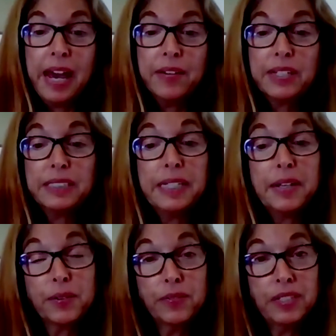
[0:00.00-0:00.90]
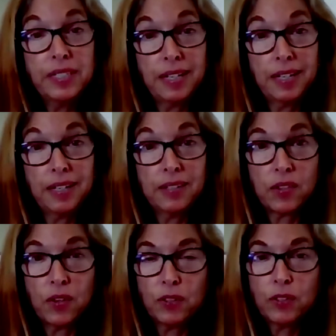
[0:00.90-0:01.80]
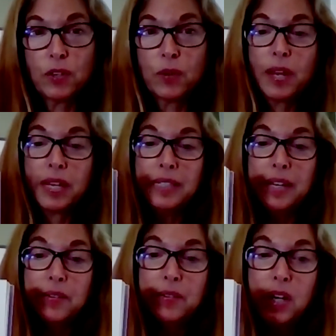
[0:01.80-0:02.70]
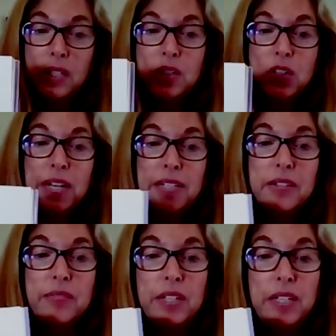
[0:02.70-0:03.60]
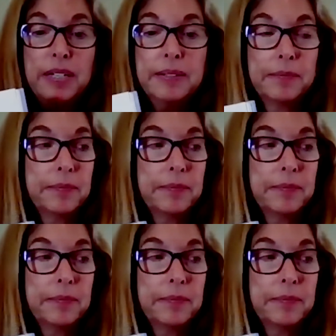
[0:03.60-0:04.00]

Having a letter of the day is also a letter knowledge activity.